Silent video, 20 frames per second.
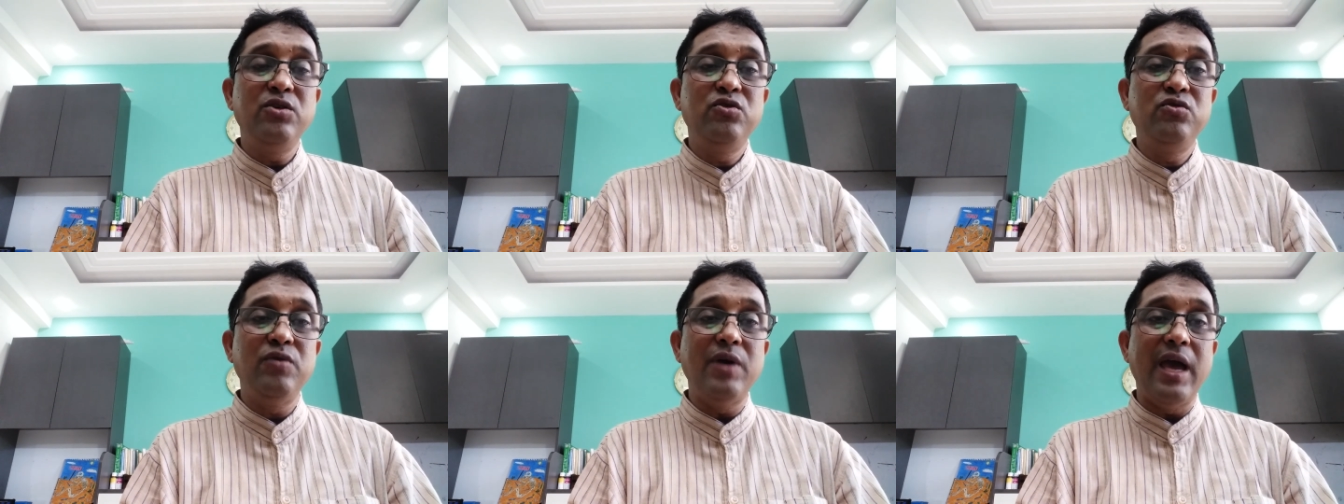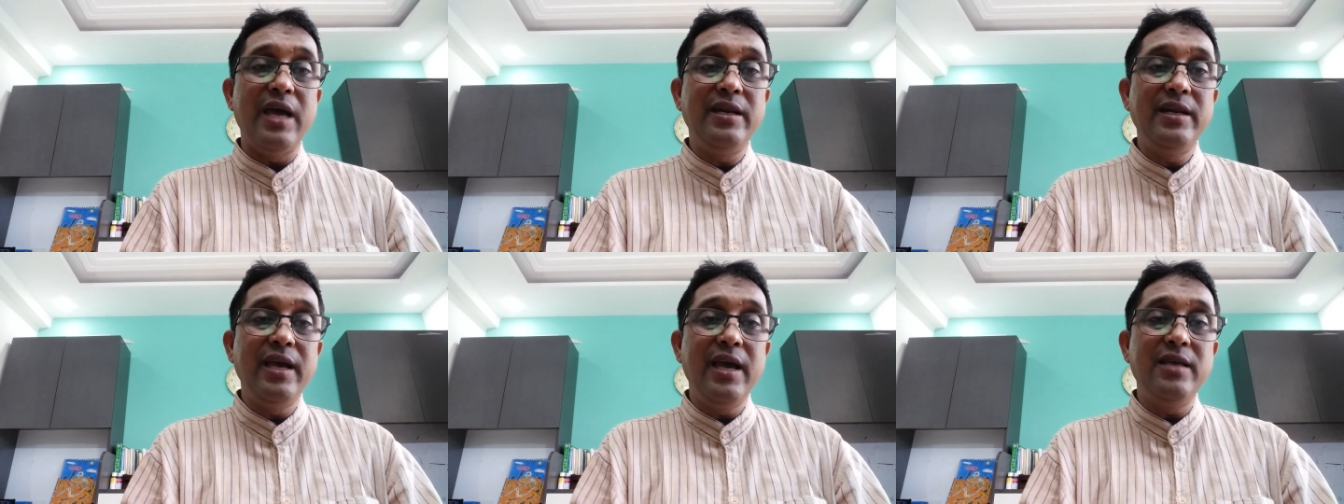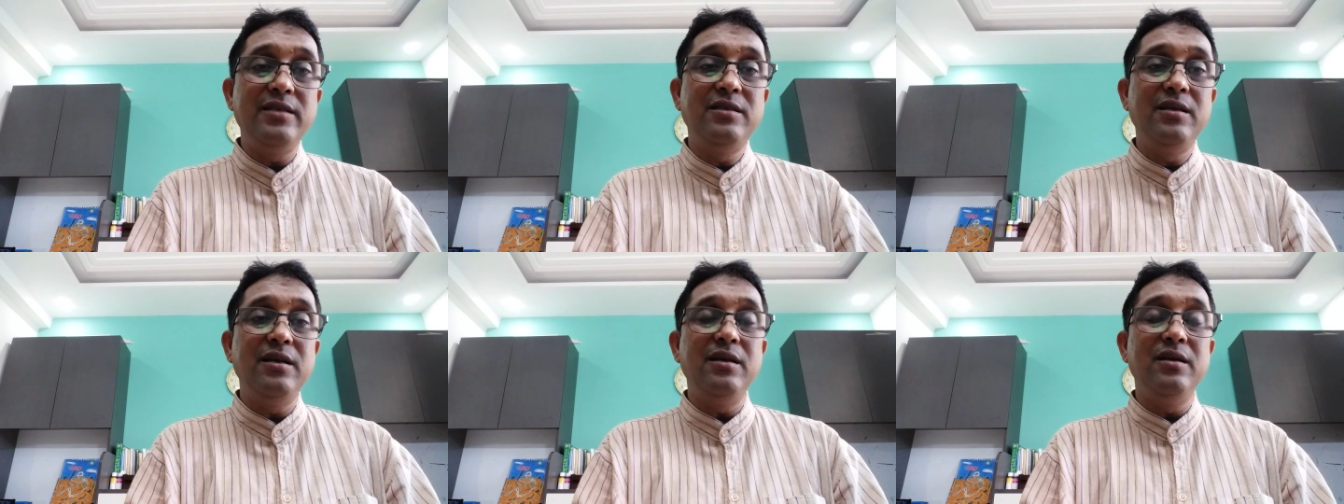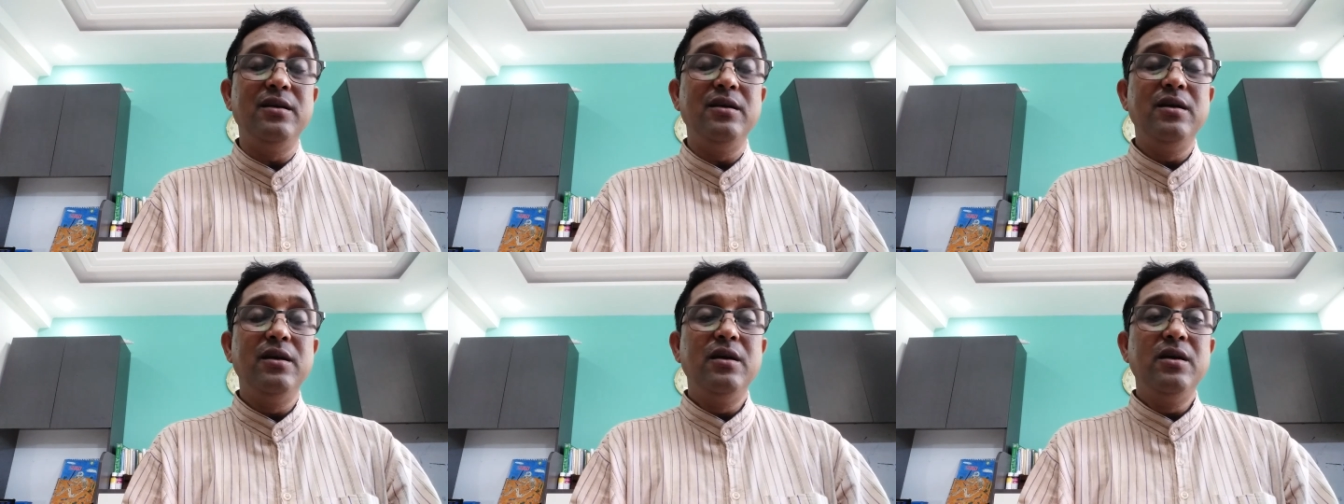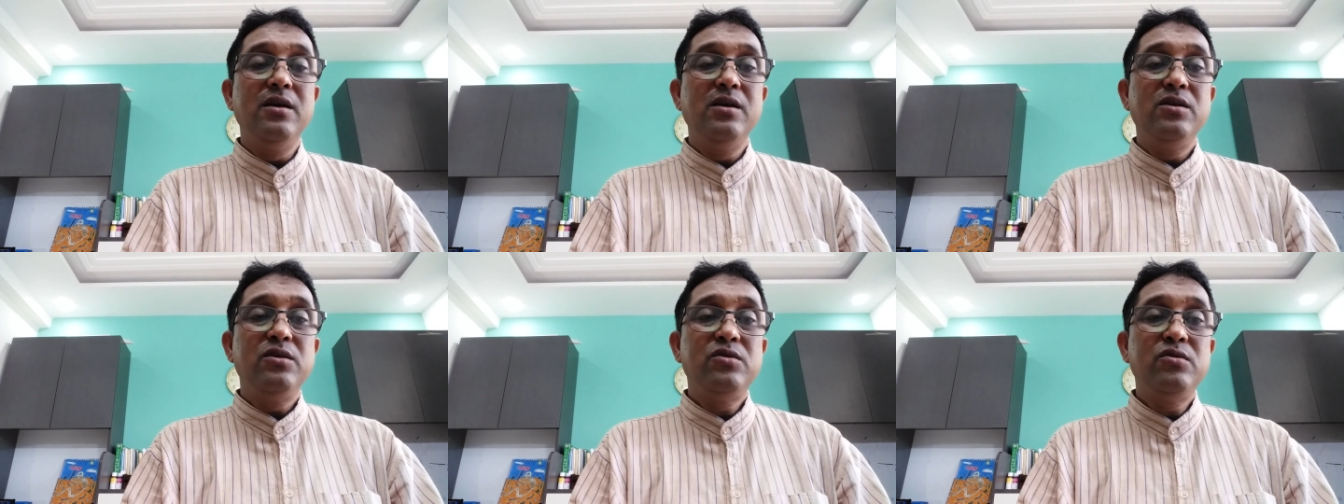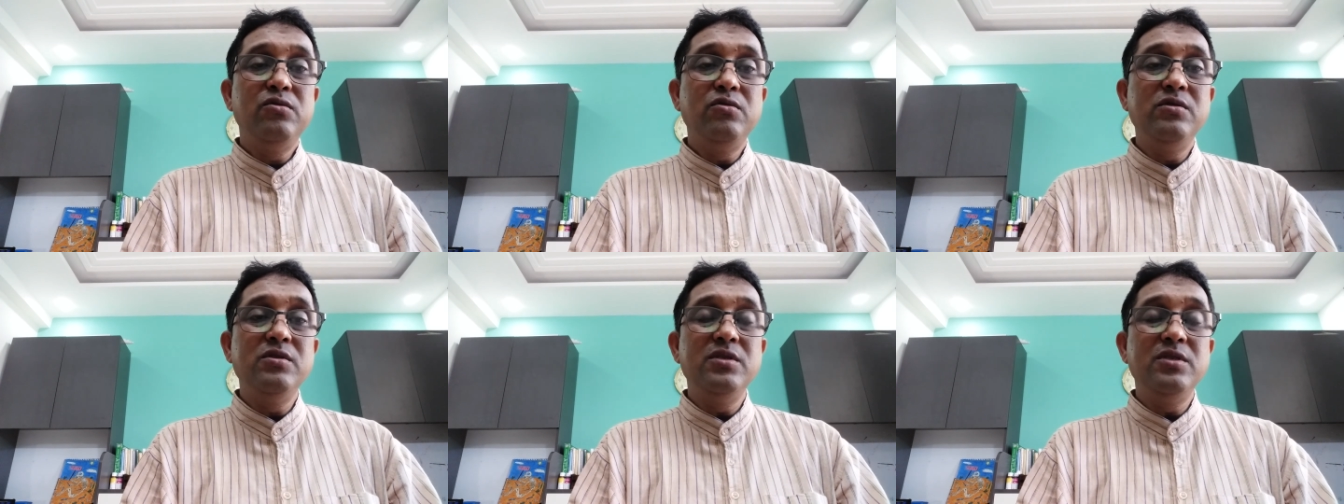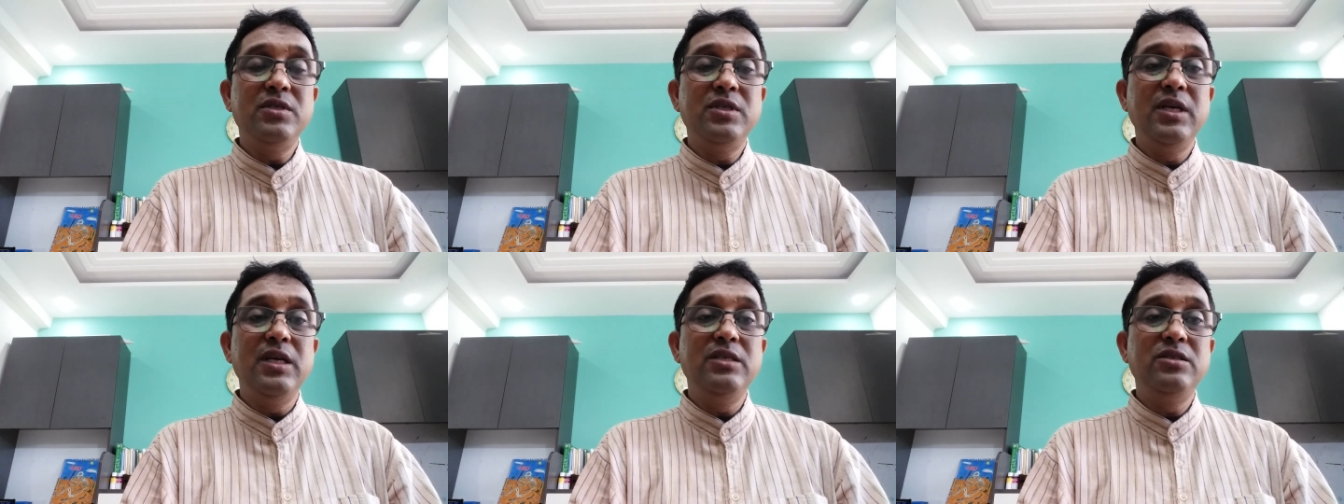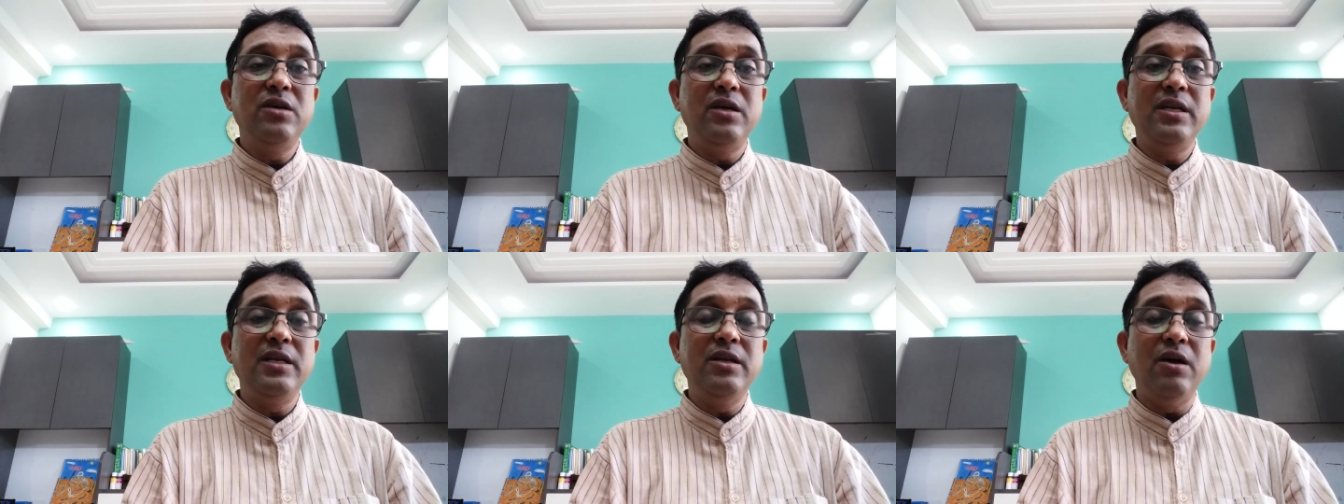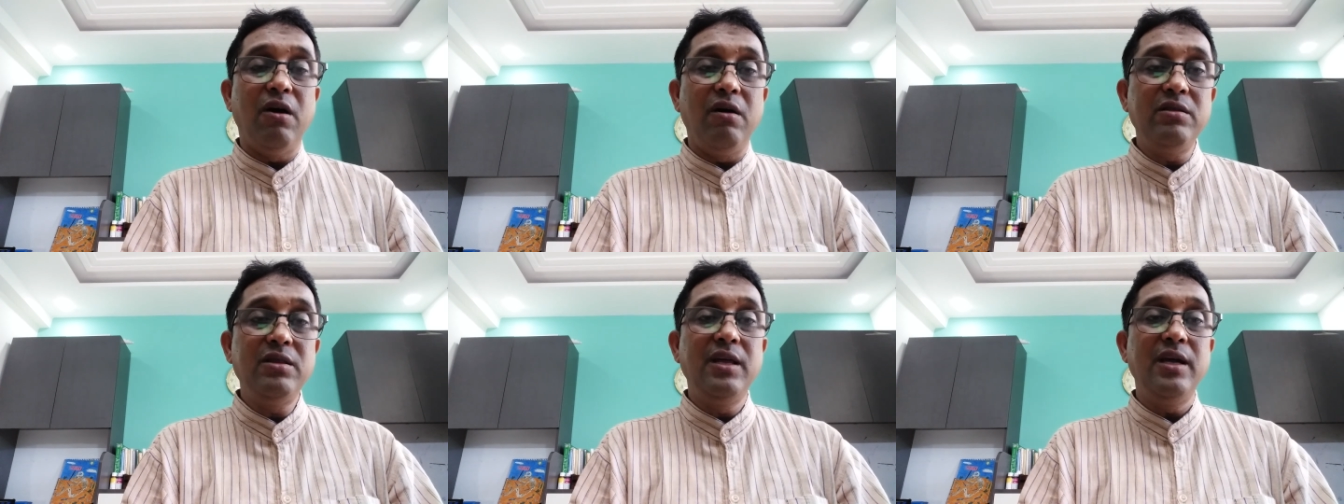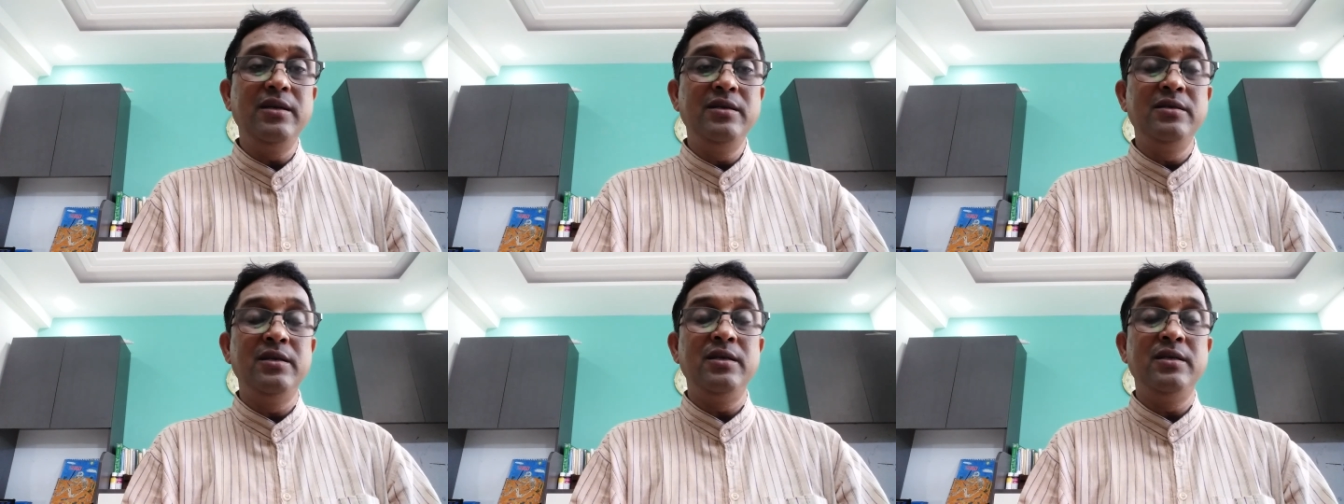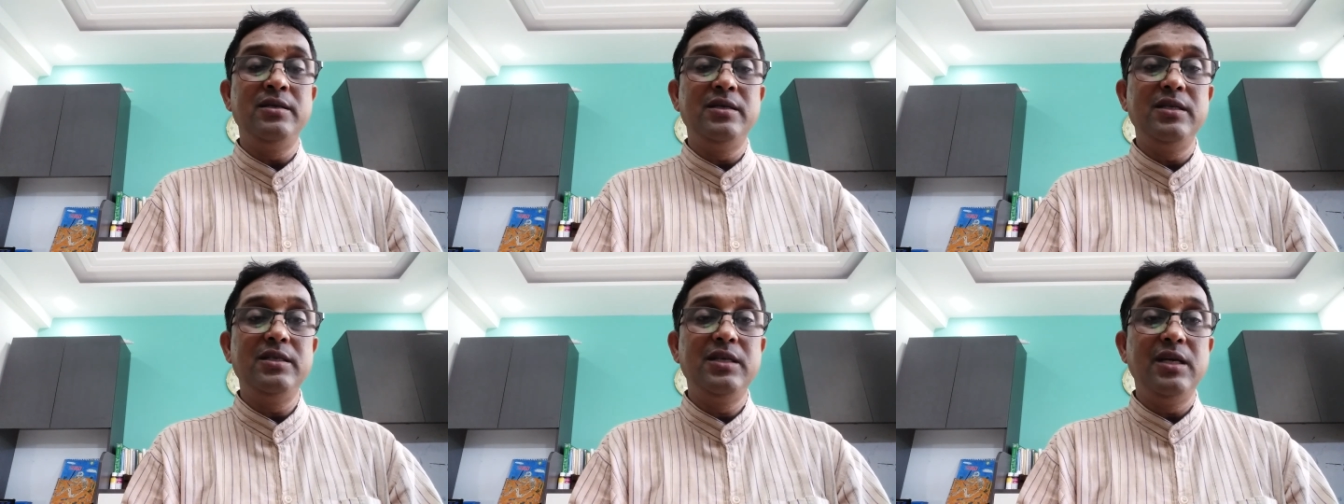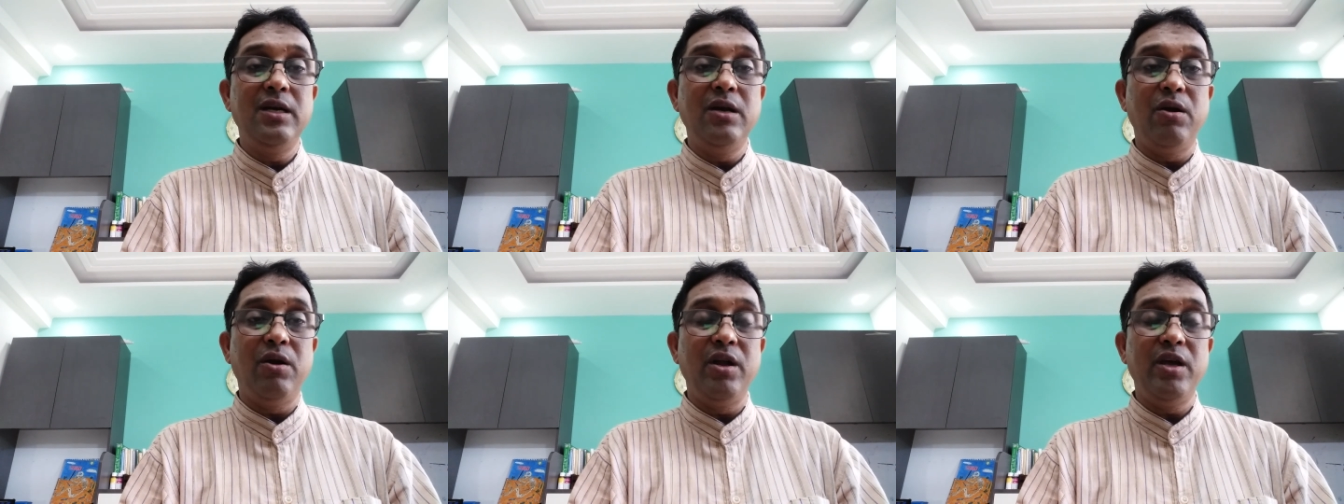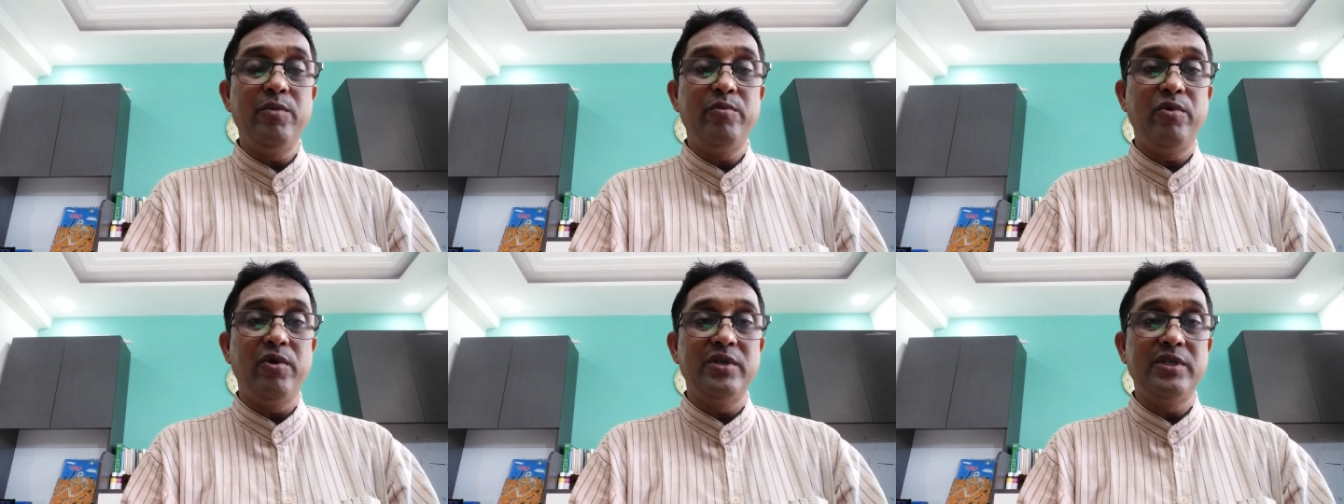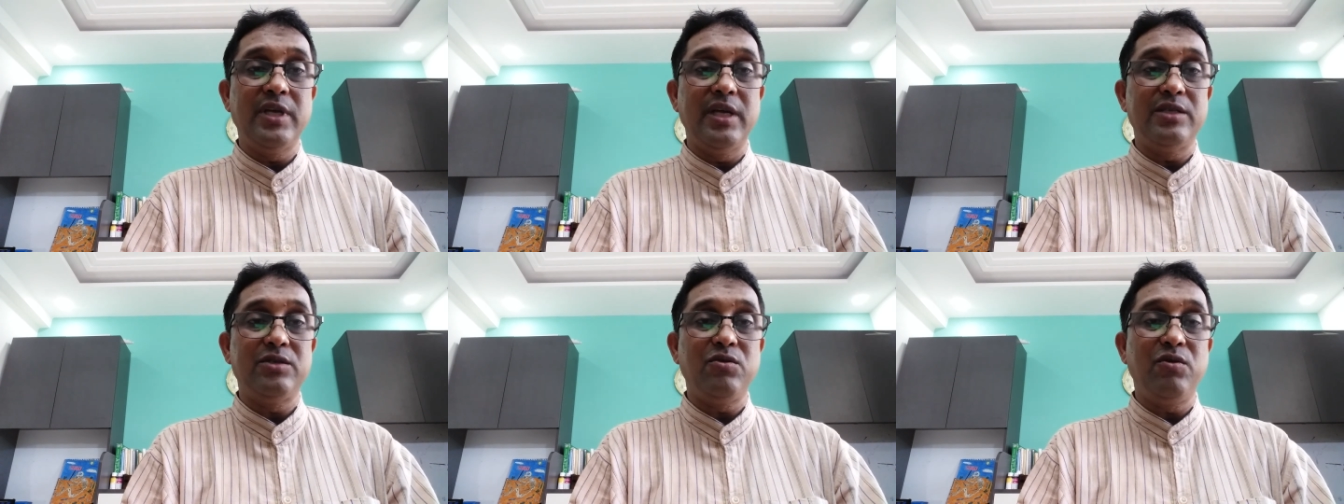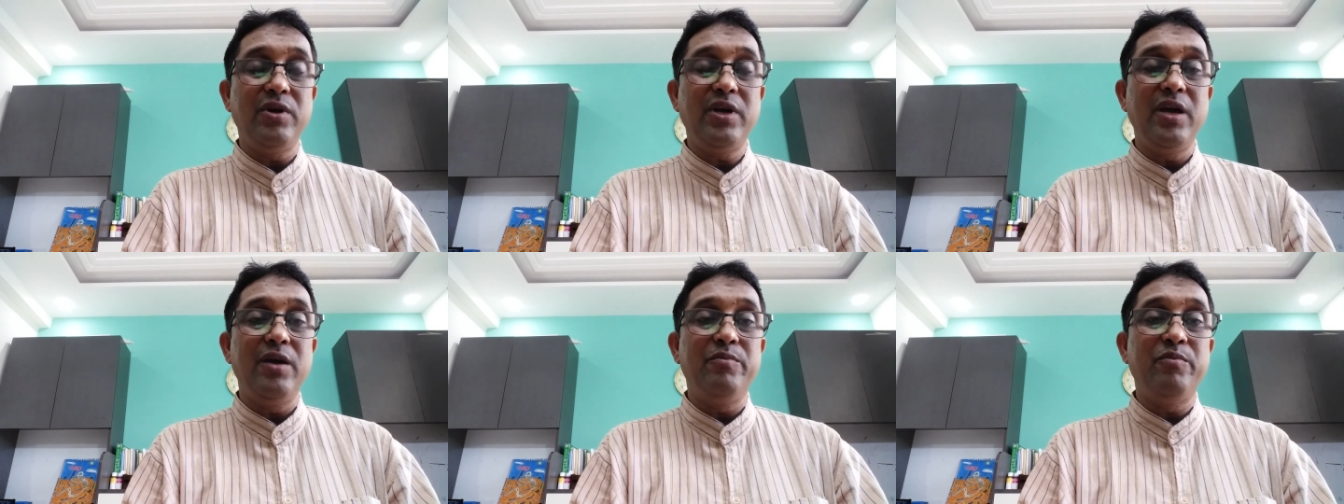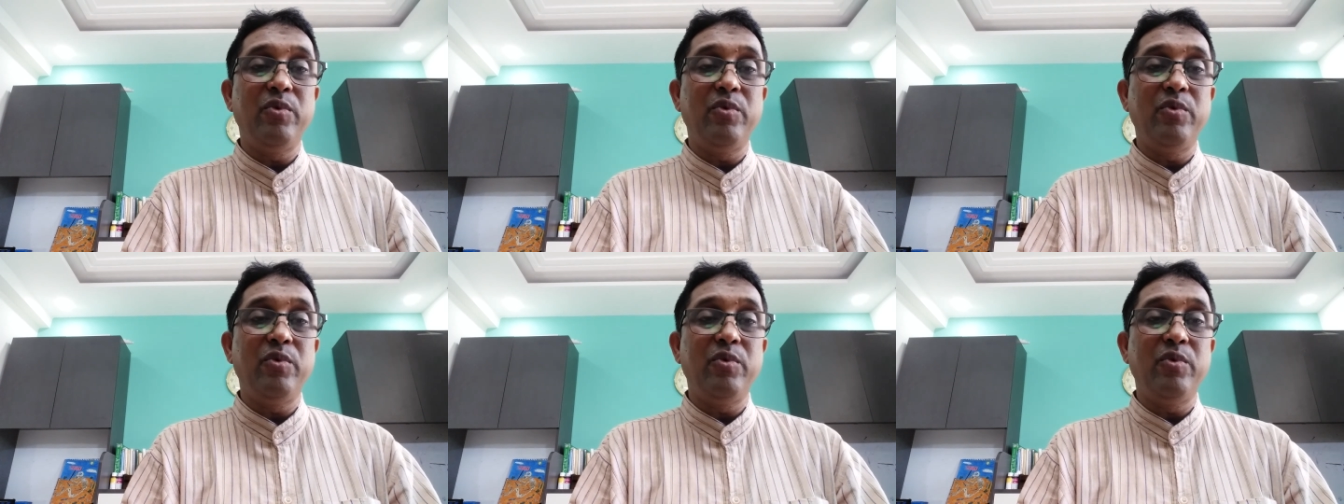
to engaging students, teacher in authentic teaching learning process. Okay,